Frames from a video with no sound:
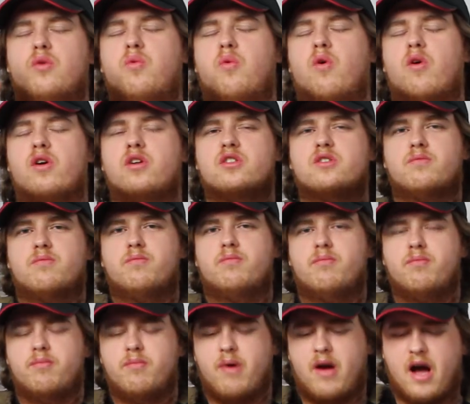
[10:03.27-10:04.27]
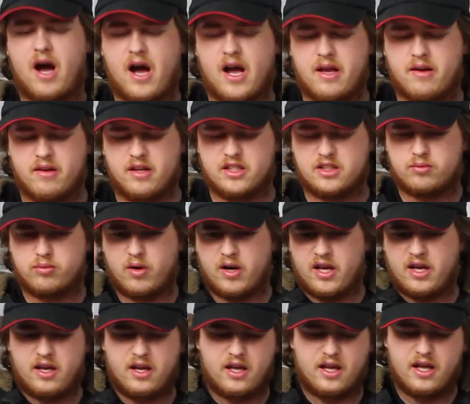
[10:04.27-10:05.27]
towards behind this
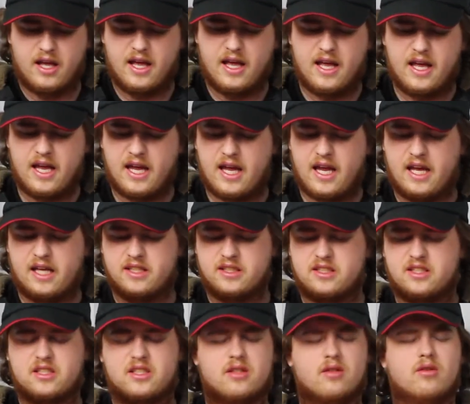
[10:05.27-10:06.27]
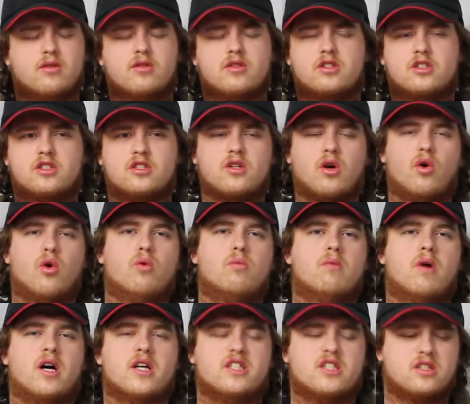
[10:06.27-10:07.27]
way, it's so
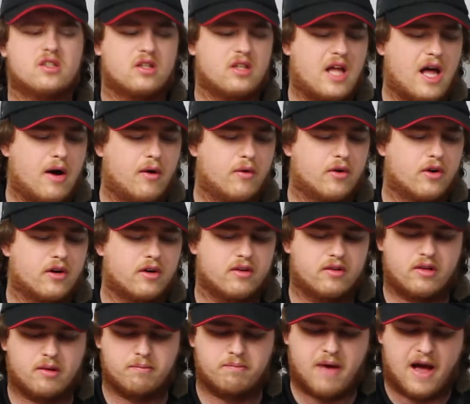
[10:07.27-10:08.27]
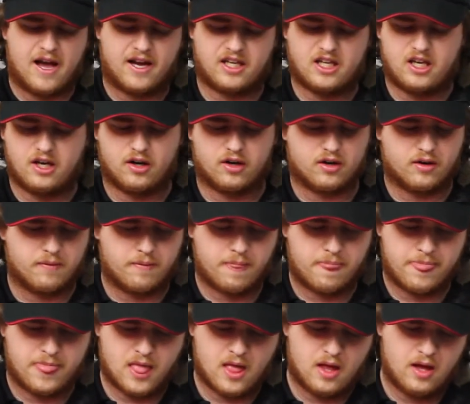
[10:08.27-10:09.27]
much louder than back here.
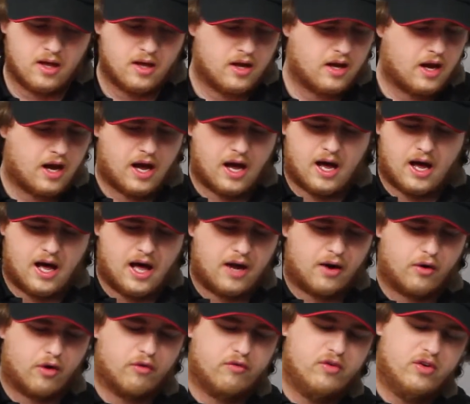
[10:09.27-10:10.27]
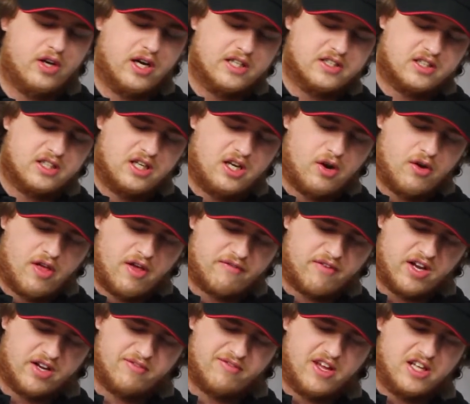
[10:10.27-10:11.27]
Uh, I don't know if you guys can hear that, if
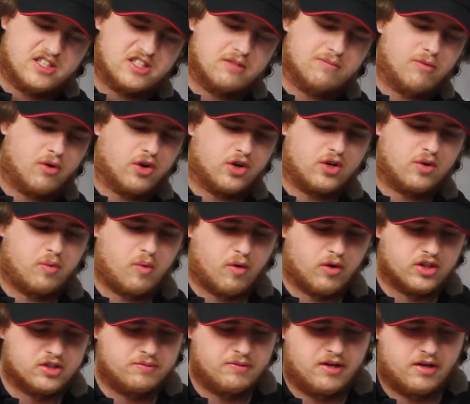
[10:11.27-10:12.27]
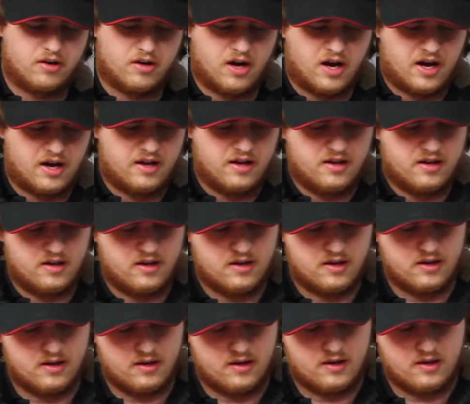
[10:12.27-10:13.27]
I face it more towards me or not.
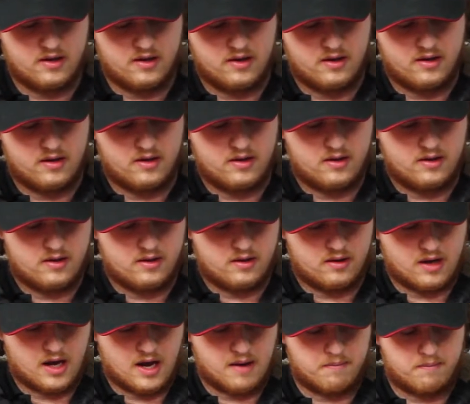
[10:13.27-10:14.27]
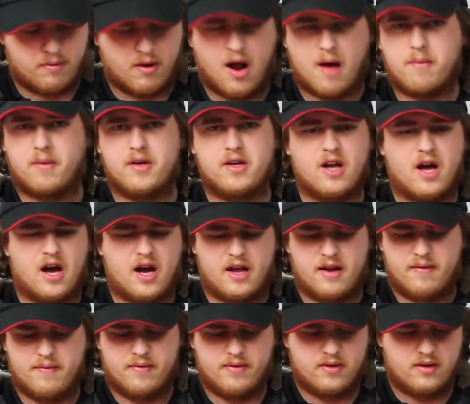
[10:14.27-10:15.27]
Uh, probably
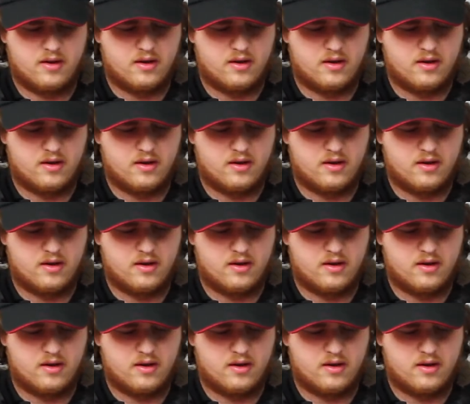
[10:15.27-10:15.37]
not.